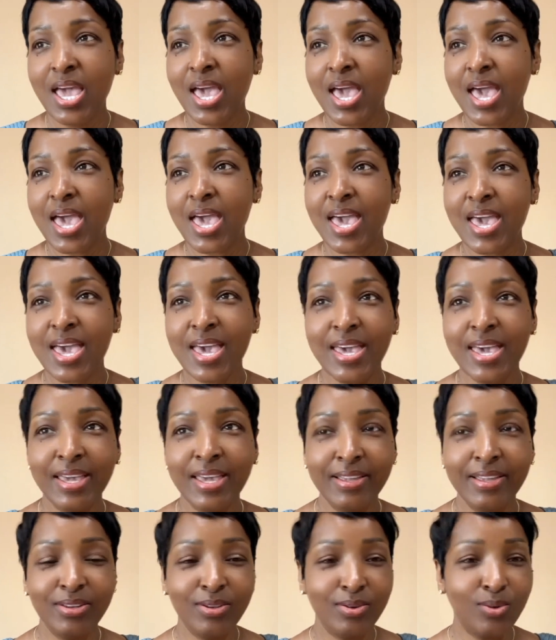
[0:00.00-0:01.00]

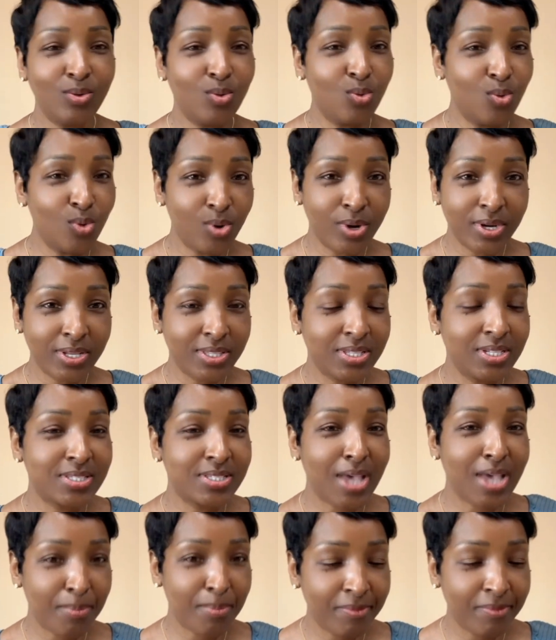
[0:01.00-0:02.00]
and or the
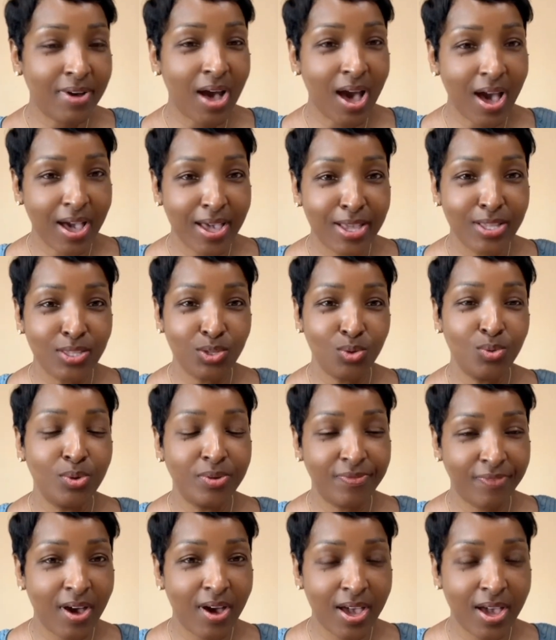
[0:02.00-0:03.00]
type of cotton you would
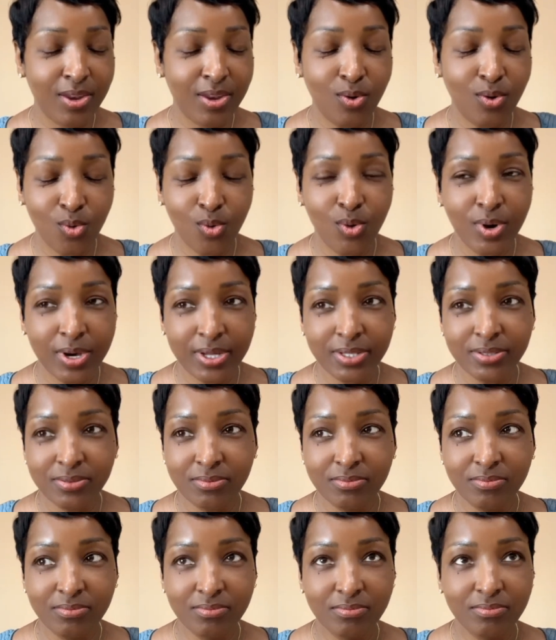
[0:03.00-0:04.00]
find on
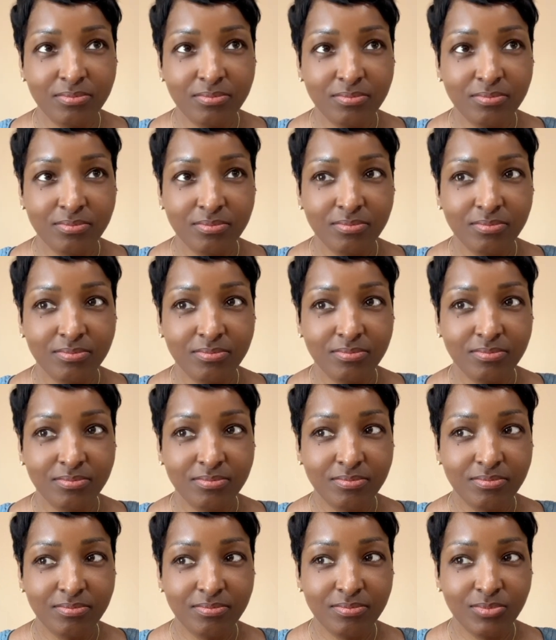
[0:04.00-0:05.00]

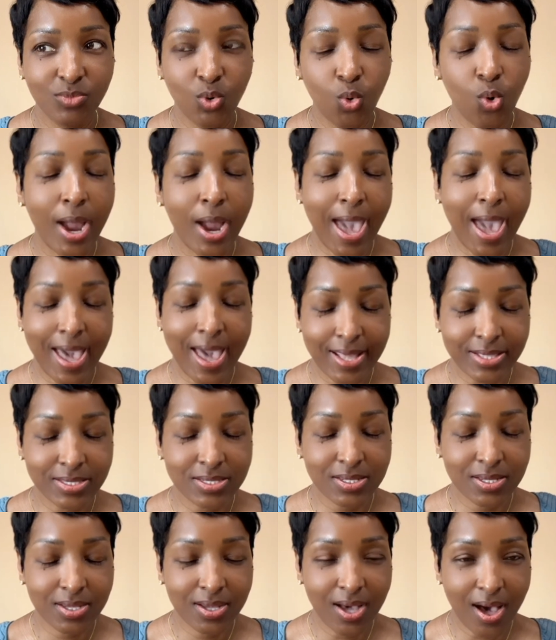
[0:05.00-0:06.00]
or at
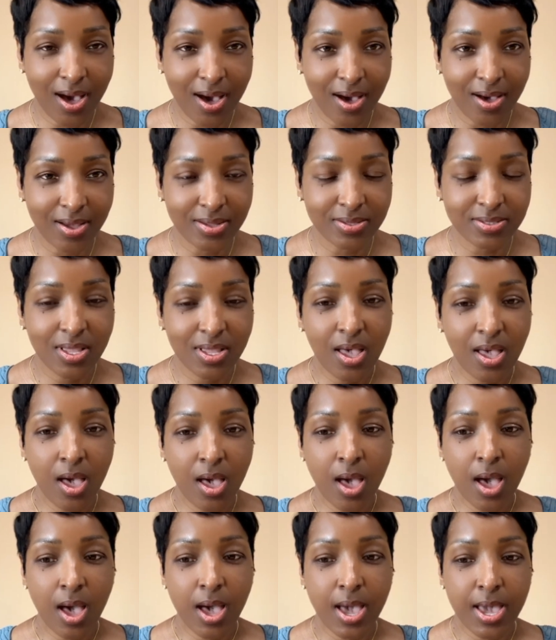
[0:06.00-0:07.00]
Cos.
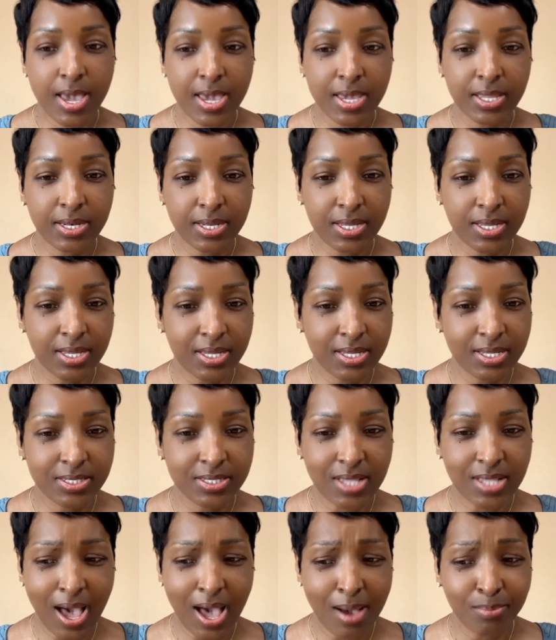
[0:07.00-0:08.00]
It is,
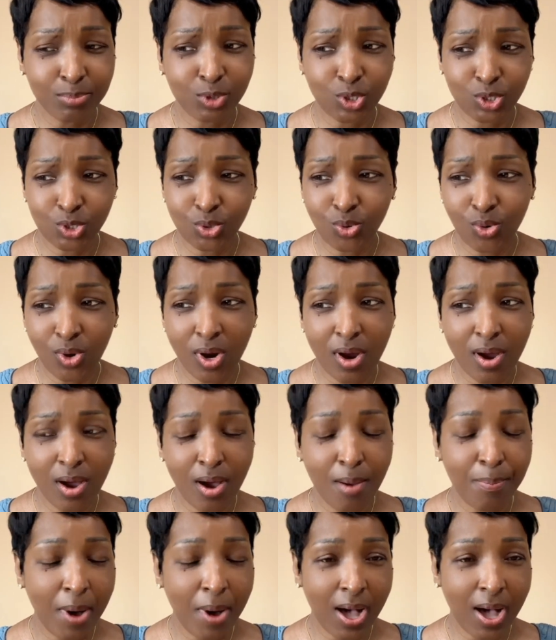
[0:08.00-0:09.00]
I'm sure,
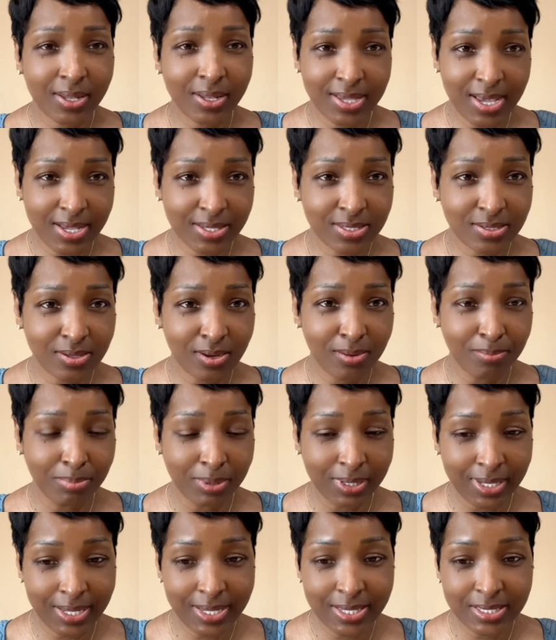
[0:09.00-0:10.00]
a polyester
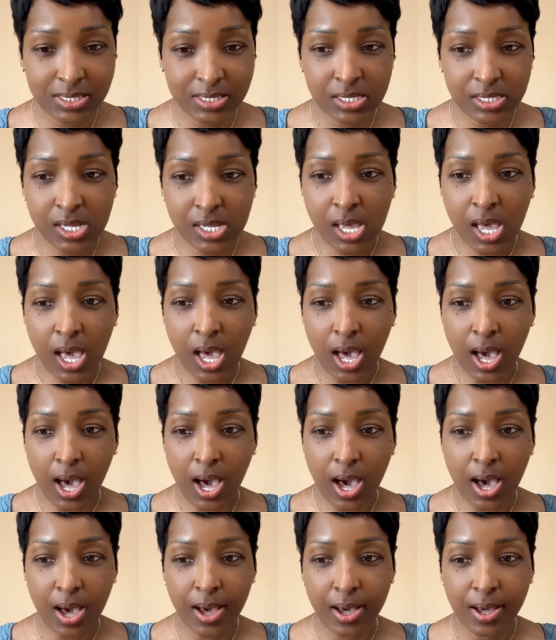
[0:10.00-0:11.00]
blend,
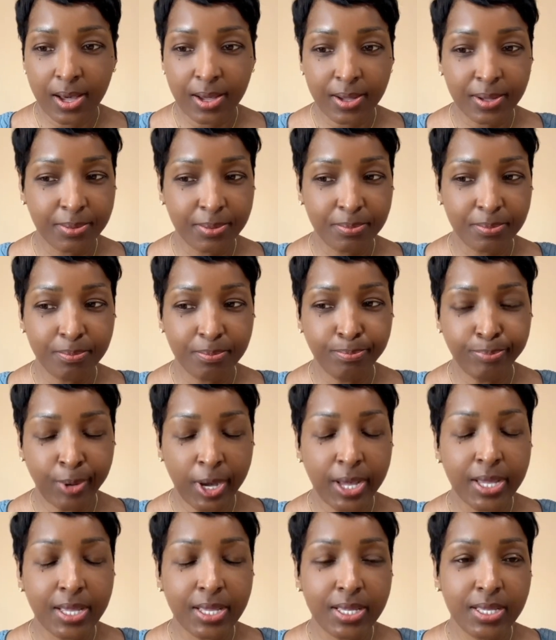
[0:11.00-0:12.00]

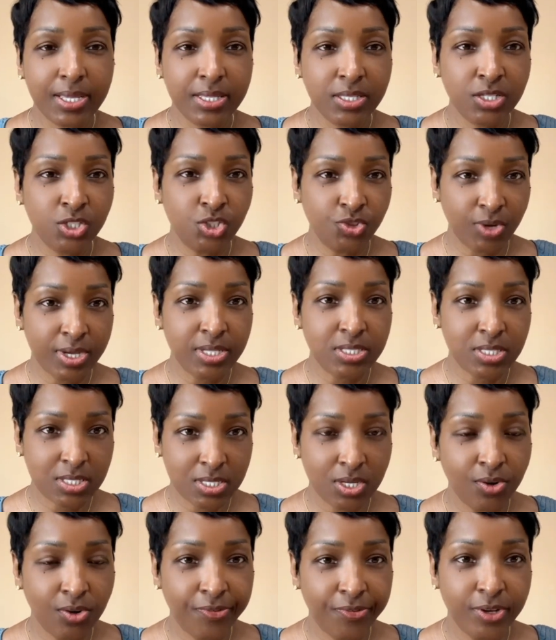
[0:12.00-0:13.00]
but the dress
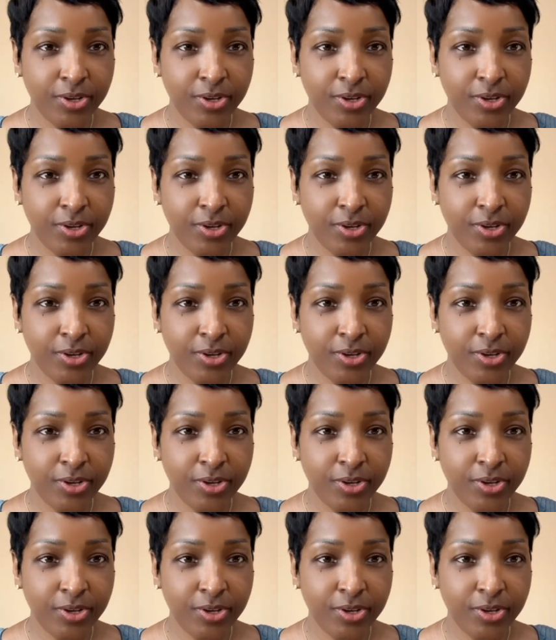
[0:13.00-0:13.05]
still